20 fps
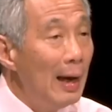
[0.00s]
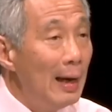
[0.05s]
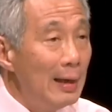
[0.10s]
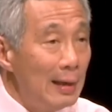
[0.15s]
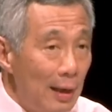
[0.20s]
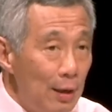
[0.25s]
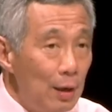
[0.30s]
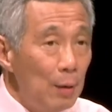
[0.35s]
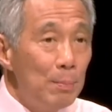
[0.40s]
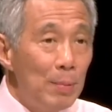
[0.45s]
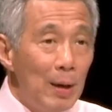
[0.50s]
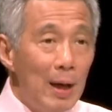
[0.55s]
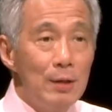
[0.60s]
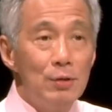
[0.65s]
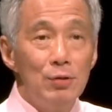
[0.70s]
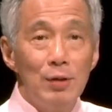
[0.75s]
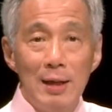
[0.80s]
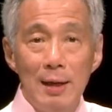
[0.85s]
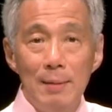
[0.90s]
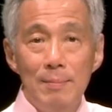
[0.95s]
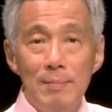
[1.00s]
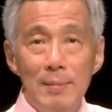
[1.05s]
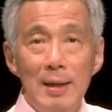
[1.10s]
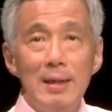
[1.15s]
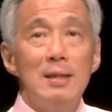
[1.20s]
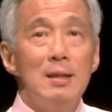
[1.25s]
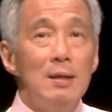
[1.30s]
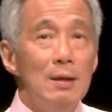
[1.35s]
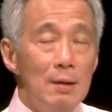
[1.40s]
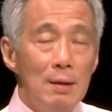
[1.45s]
And I reply to them,
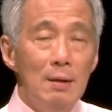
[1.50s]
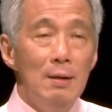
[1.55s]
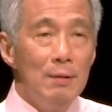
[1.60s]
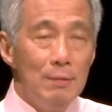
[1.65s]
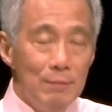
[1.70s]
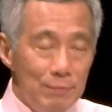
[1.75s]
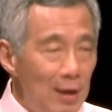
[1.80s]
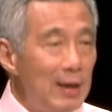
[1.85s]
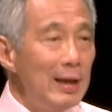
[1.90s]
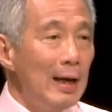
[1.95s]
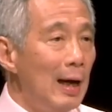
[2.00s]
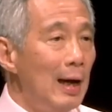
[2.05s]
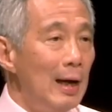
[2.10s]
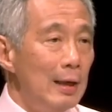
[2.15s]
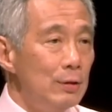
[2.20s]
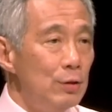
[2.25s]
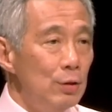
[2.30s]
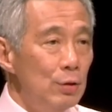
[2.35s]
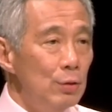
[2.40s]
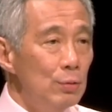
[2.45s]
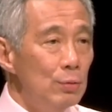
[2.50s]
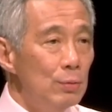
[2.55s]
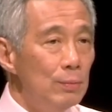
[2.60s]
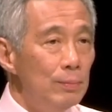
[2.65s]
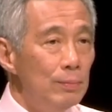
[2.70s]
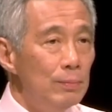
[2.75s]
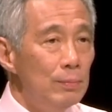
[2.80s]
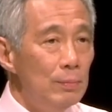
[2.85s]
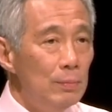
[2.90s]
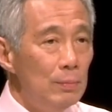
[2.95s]
it's very hard to do.
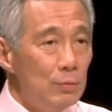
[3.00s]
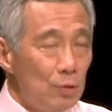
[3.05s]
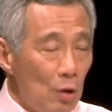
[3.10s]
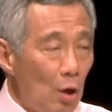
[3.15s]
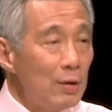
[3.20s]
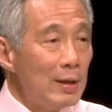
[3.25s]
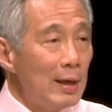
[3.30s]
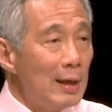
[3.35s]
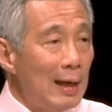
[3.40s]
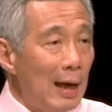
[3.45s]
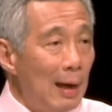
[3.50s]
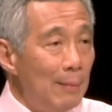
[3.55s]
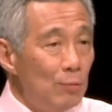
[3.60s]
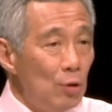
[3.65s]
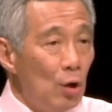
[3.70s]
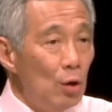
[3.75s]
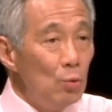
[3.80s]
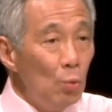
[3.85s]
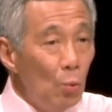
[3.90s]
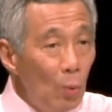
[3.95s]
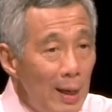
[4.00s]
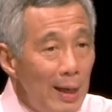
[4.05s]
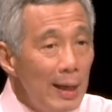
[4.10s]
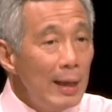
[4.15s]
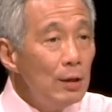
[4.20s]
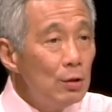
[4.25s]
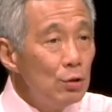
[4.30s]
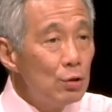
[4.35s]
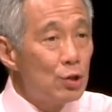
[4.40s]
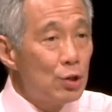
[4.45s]
Not that I'm not
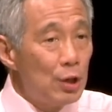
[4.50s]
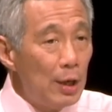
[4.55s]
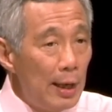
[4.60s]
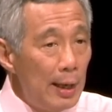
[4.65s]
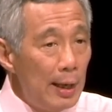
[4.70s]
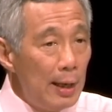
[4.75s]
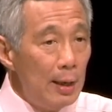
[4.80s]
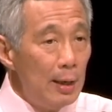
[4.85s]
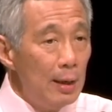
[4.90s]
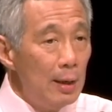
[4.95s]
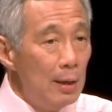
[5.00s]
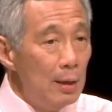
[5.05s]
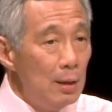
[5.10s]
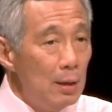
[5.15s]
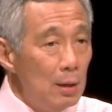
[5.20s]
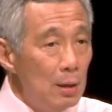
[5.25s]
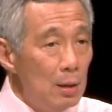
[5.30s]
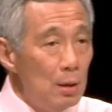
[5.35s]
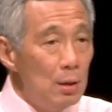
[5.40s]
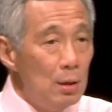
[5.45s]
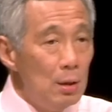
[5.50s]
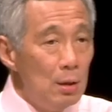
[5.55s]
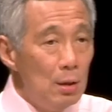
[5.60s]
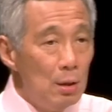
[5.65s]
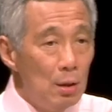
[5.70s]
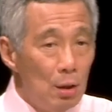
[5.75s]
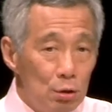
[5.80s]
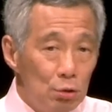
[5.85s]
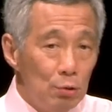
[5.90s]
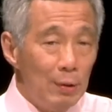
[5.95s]
willing to share
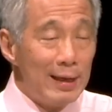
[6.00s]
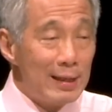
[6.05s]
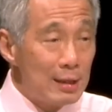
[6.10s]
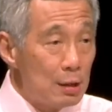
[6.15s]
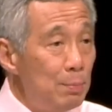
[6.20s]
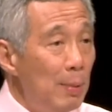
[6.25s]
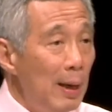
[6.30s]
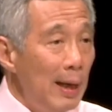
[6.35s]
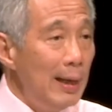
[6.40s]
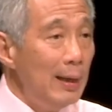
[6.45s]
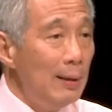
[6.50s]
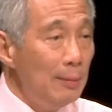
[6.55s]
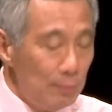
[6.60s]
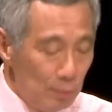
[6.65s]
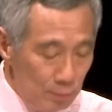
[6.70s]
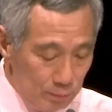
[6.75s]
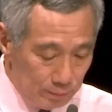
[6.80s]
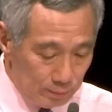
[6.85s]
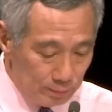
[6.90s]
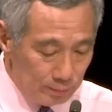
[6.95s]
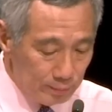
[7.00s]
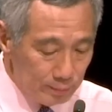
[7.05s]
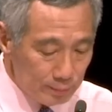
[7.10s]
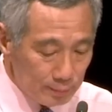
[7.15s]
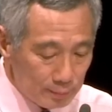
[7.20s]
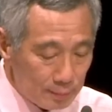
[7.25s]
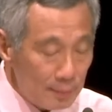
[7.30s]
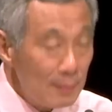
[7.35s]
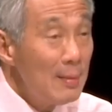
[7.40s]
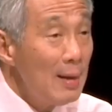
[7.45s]
or to explain.
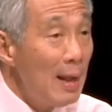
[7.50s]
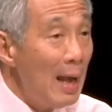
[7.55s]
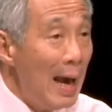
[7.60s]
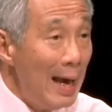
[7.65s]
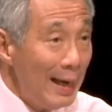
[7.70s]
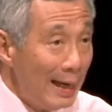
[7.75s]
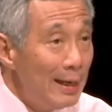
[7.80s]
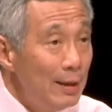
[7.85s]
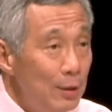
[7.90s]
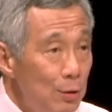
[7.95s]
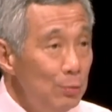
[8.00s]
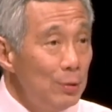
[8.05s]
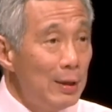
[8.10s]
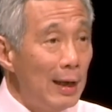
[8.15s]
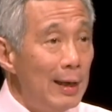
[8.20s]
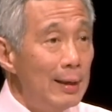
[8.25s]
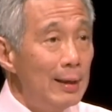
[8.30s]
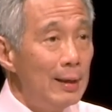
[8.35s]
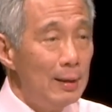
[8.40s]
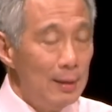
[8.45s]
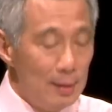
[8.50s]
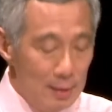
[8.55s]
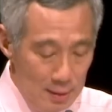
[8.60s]
I can do that.